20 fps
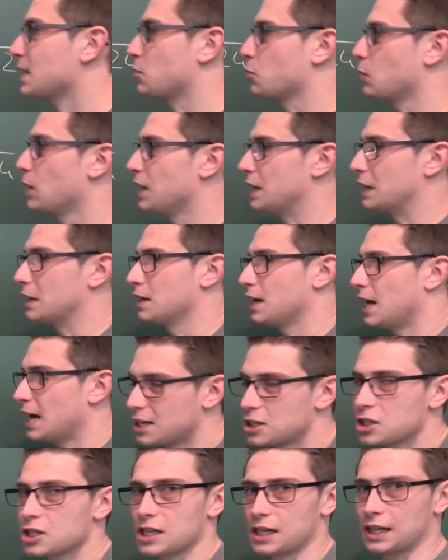that way.
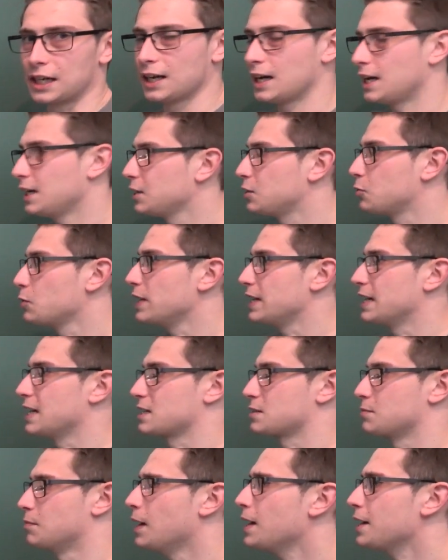Actually, it really
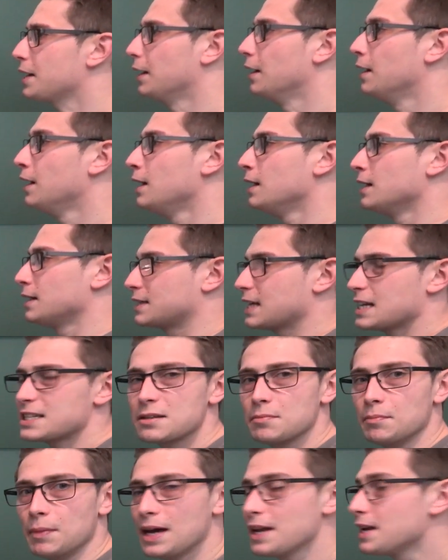doesn't matter.
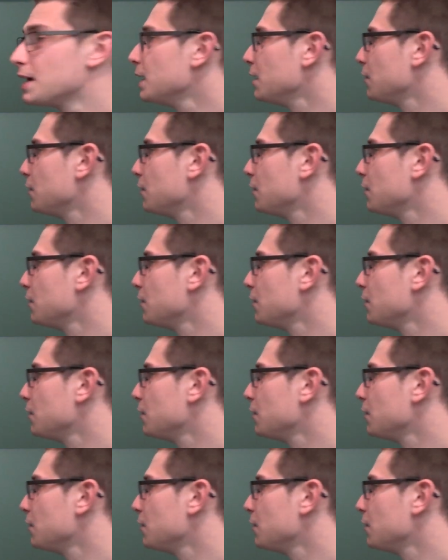Doesn't matter